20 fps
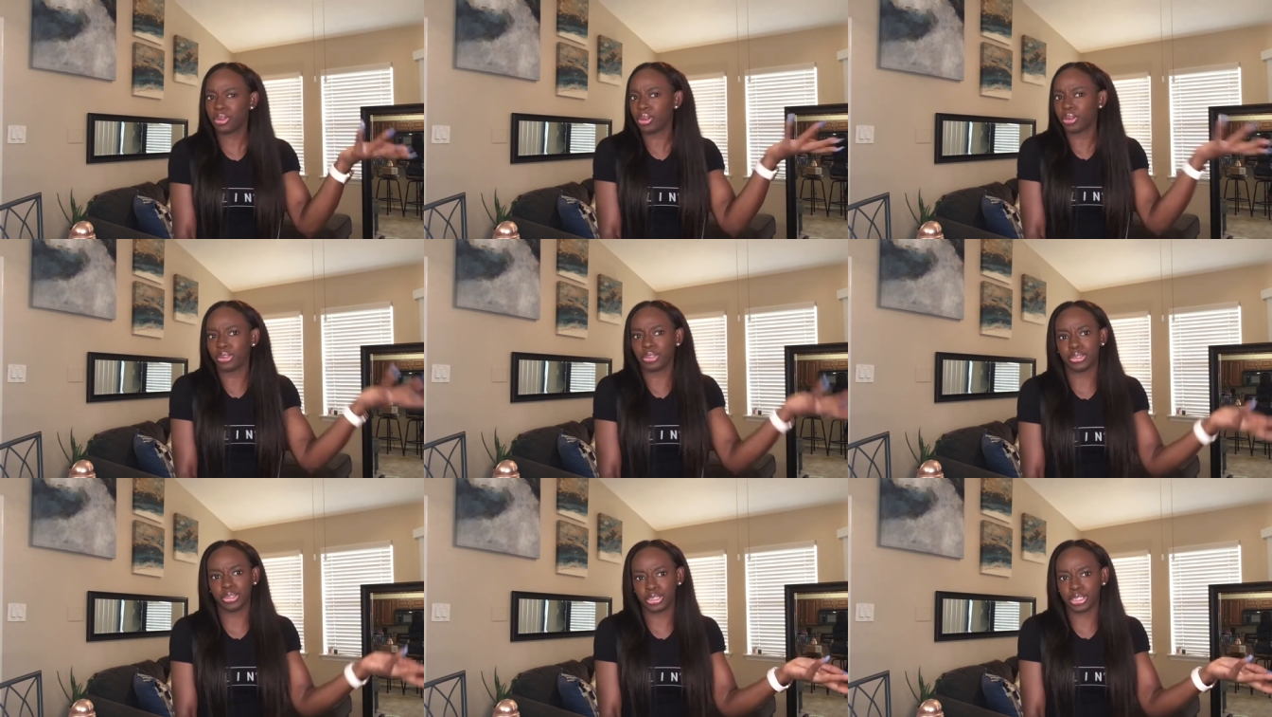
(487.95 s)

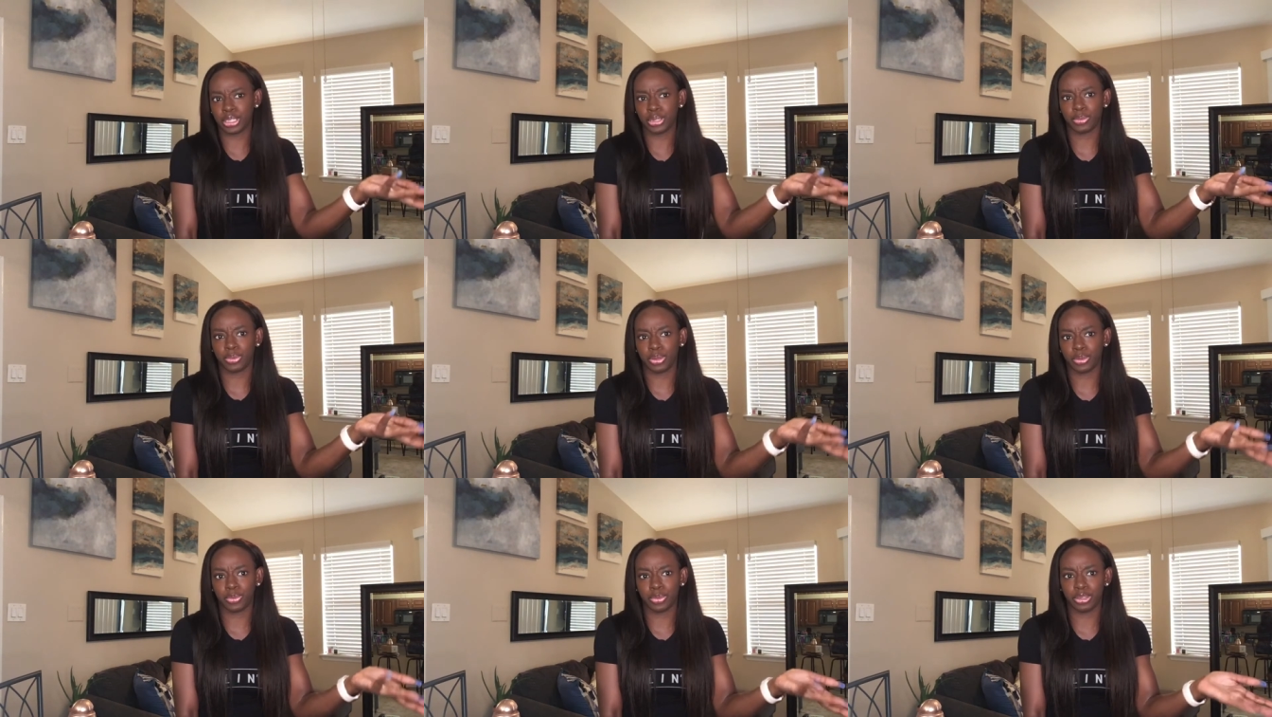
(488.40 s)
usually
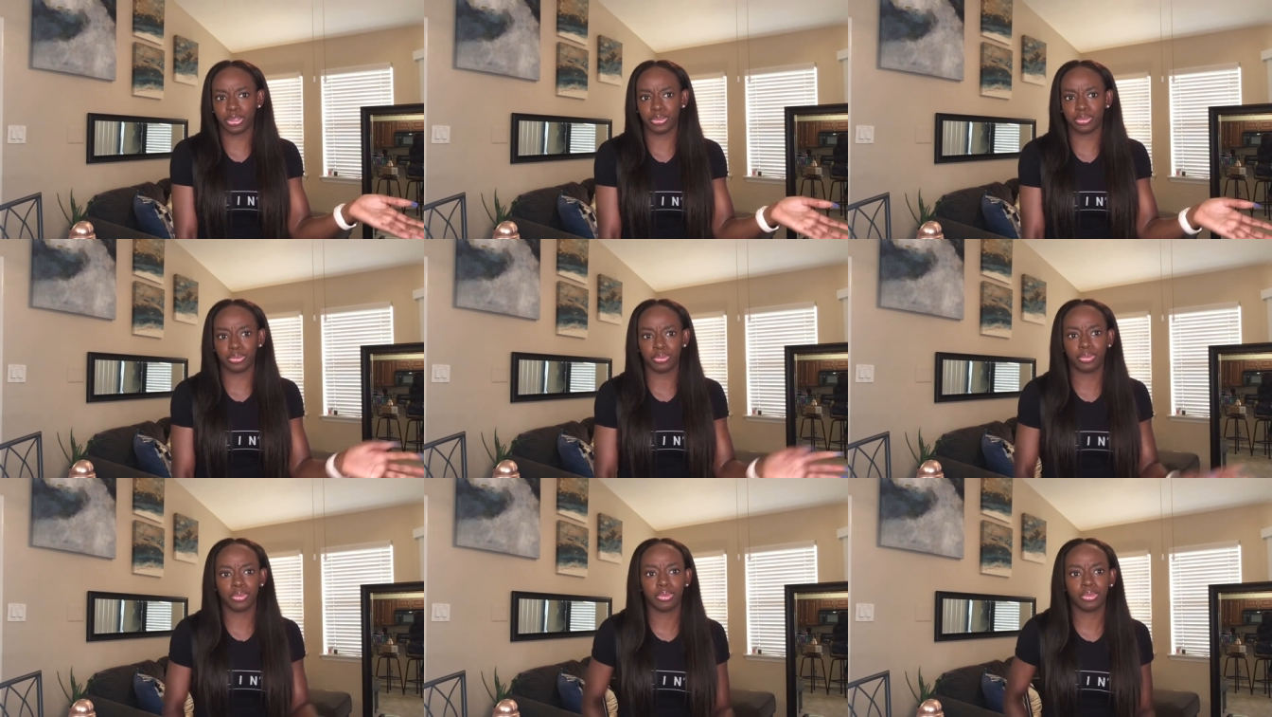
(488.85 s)
would when you
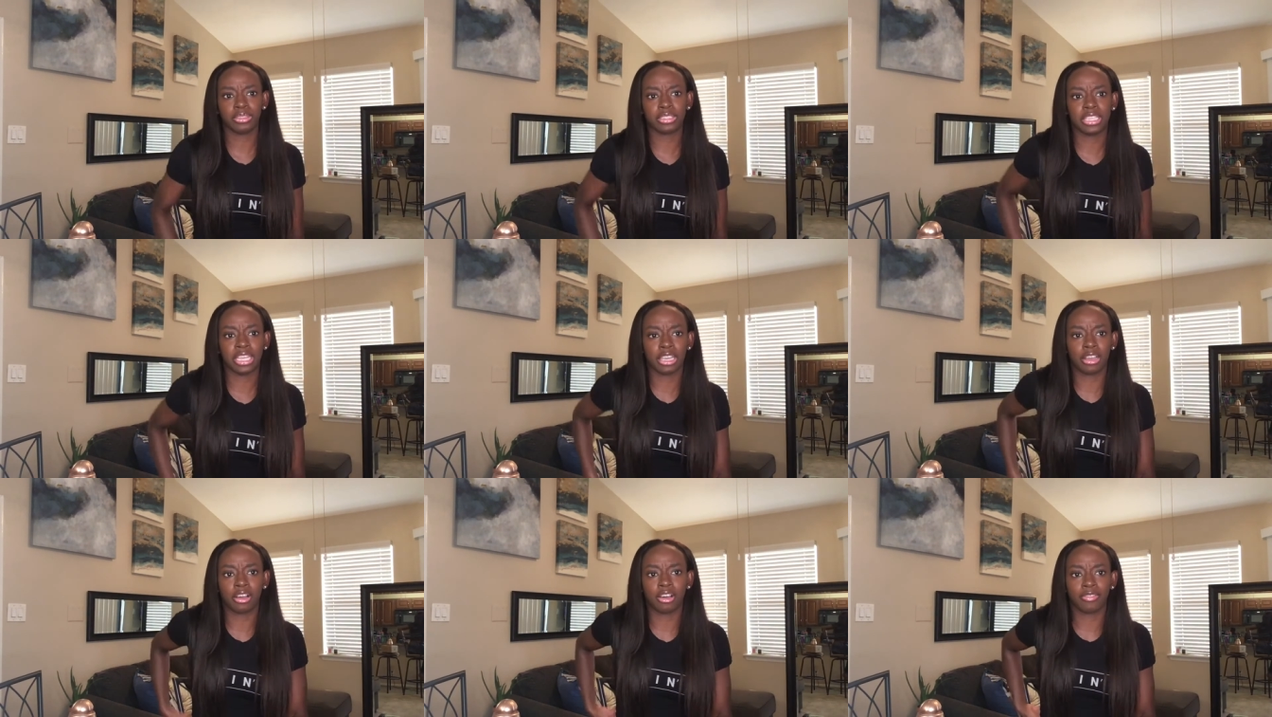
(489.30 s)

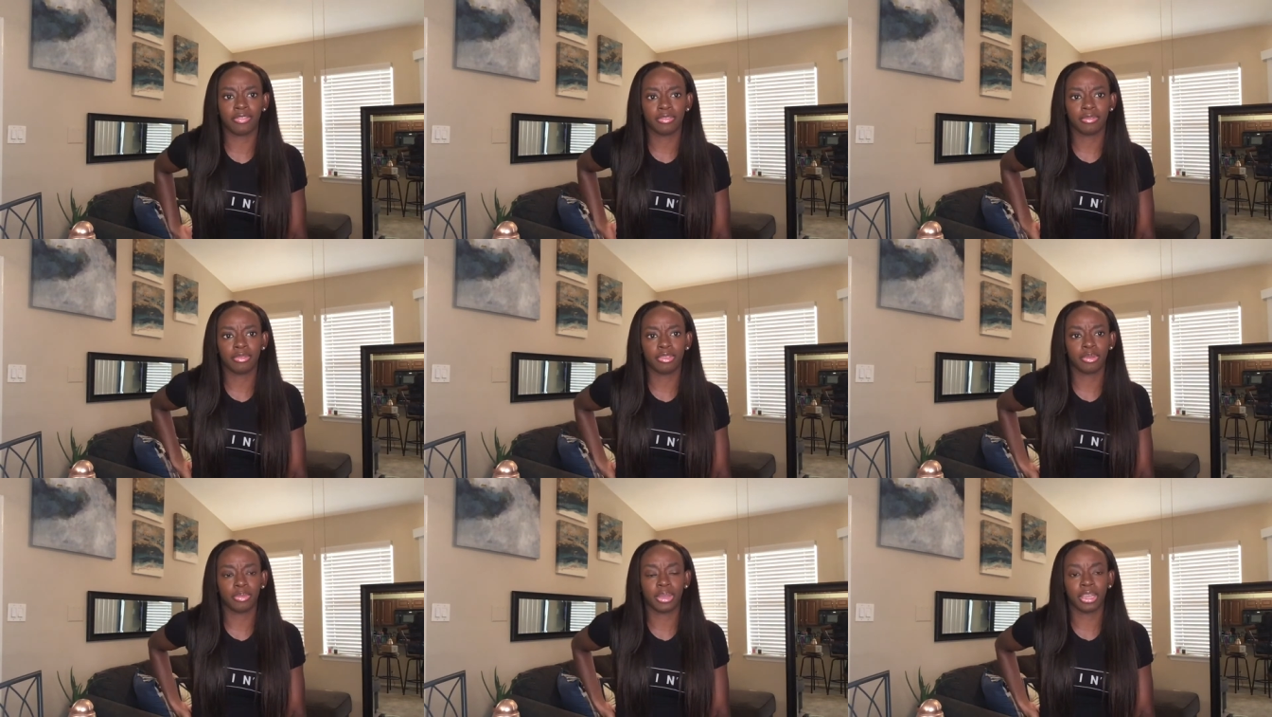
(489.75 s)
take off
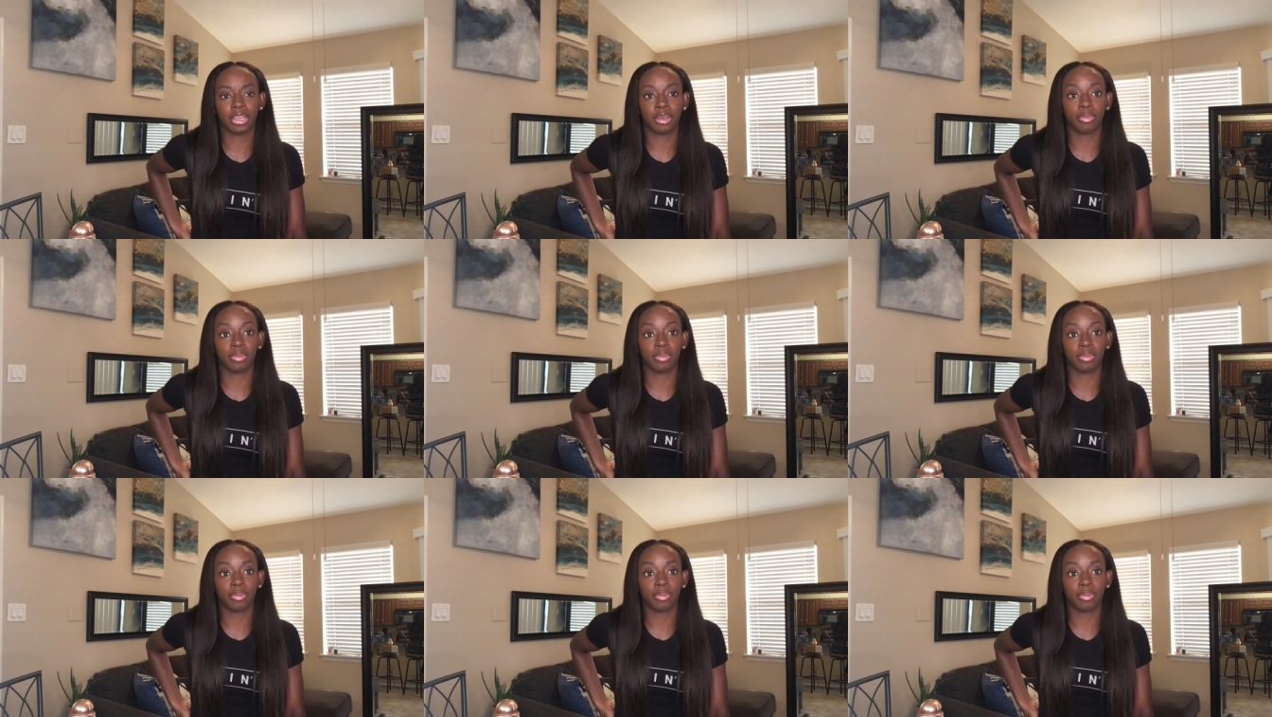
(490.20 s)
your makeup.